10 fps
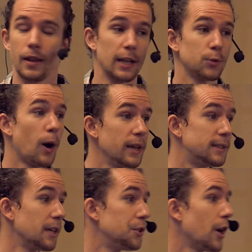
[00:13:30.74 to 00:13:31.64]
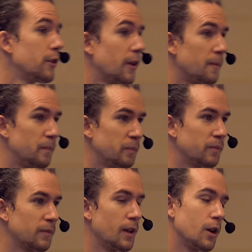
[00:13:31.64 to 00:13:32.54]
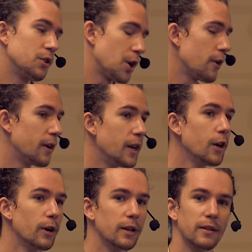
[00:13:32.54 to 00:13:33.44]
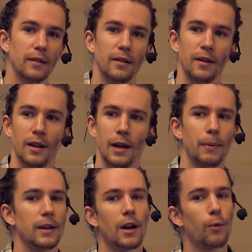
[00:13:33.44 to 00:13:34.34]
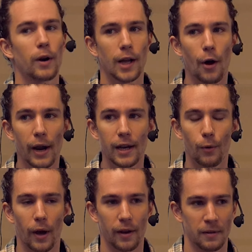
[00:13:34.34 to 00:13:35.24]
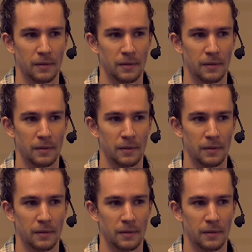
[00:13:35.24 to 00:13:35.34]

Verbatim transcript: That's why he sent Jonah. Jonah knew it, but he didn't want to go anyway.